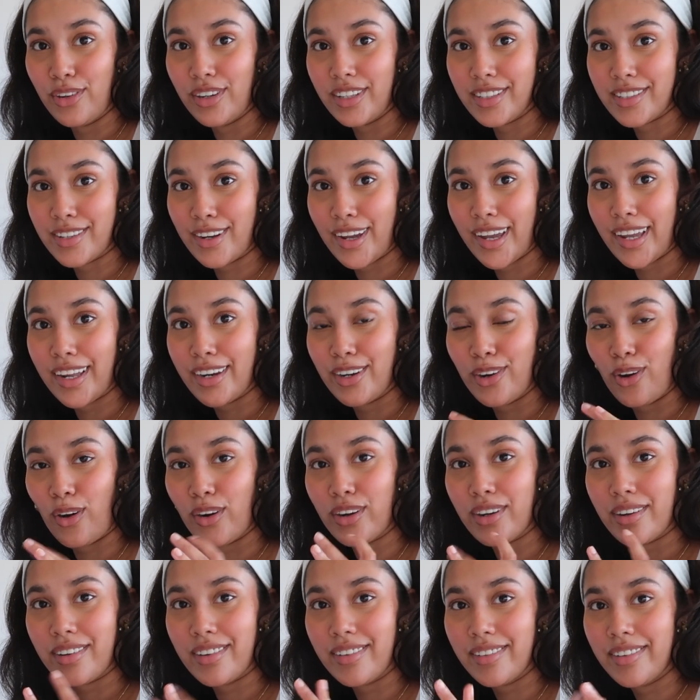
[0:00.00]
It's like not
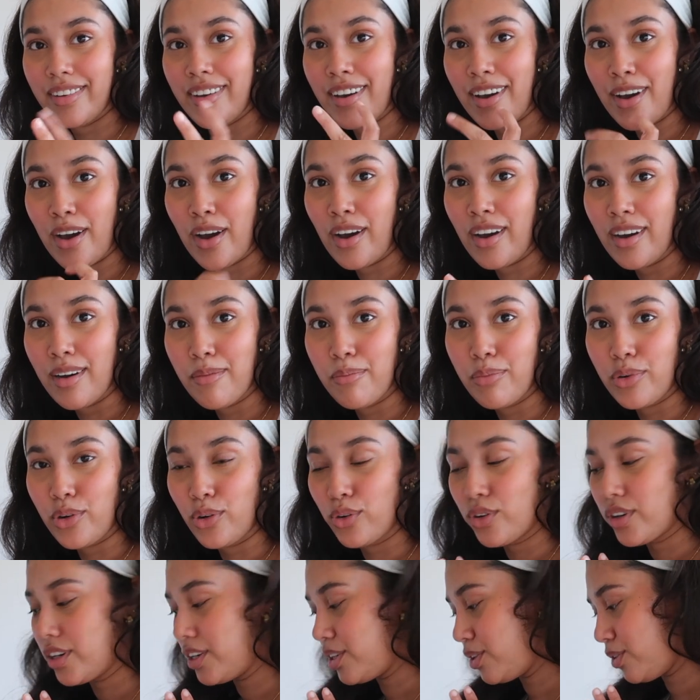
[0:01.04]

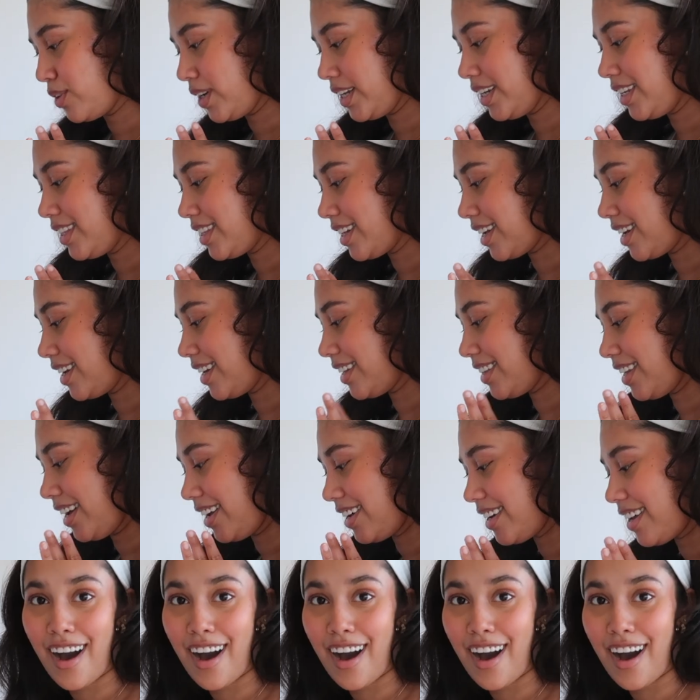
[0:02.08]
broken or anything like that.